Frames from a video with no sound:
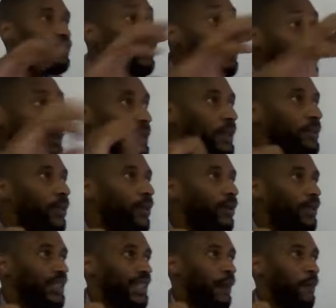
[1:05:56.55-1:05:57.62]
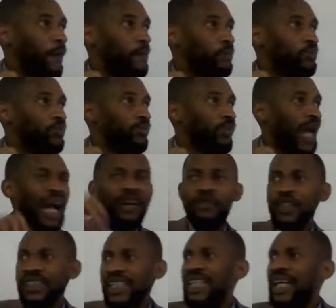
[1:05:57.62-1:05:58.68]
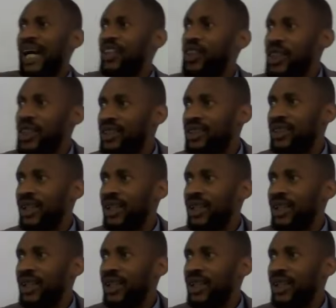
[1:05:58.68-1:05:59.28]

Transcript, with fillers: 50 people, for example? Ah, I first said 100.